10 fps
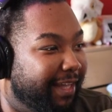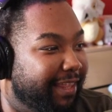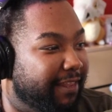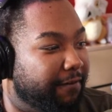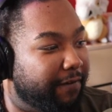
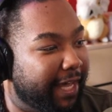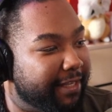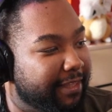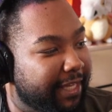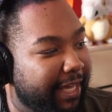the fact
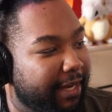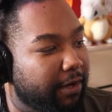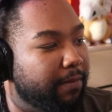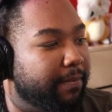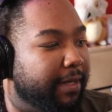that they had,
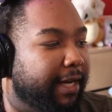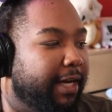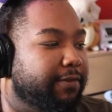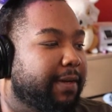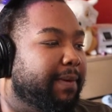oh, gotta
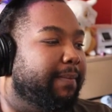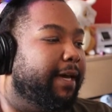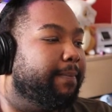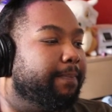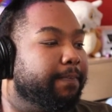hydrate, my
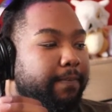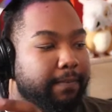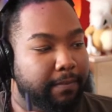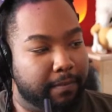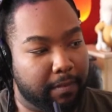bad.
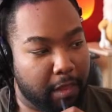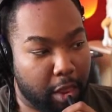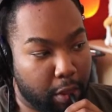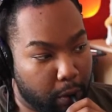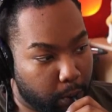
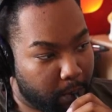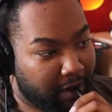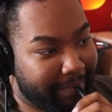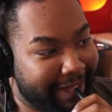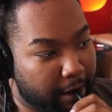
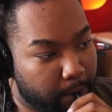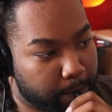Welcome back.